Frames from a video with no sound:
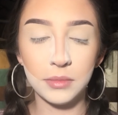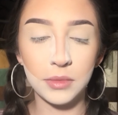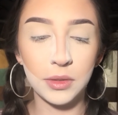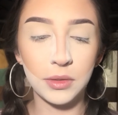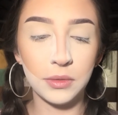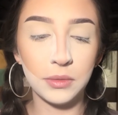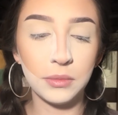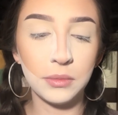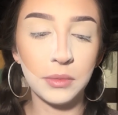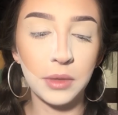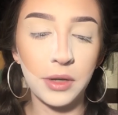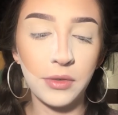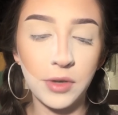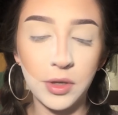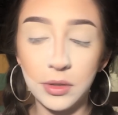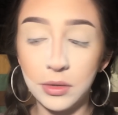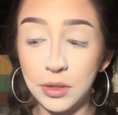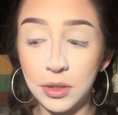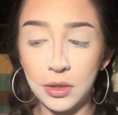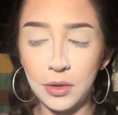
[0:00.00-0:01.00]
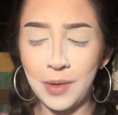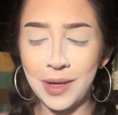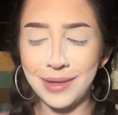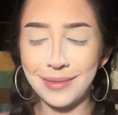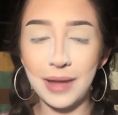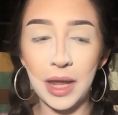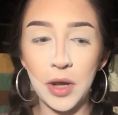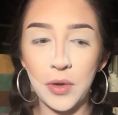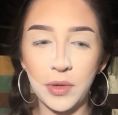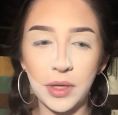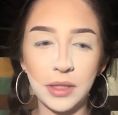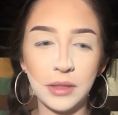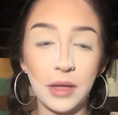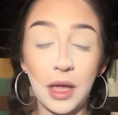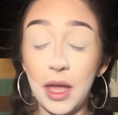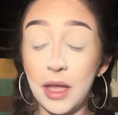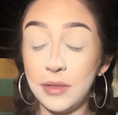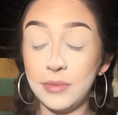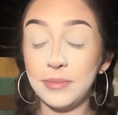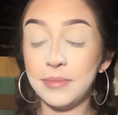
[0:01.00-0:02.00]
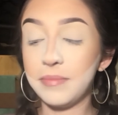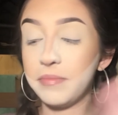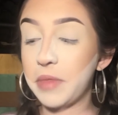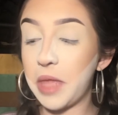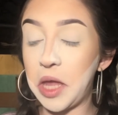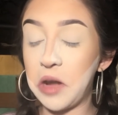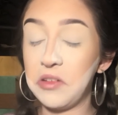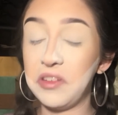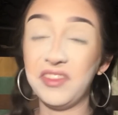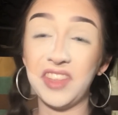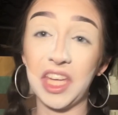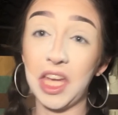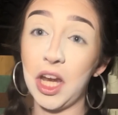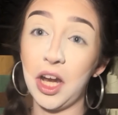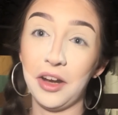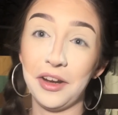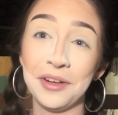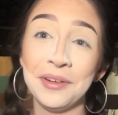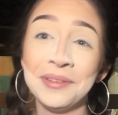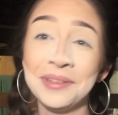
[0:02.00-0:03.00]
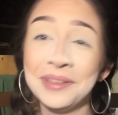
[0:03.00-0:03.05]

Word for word: Ew, whatever. You know what? I don't. I don't even care.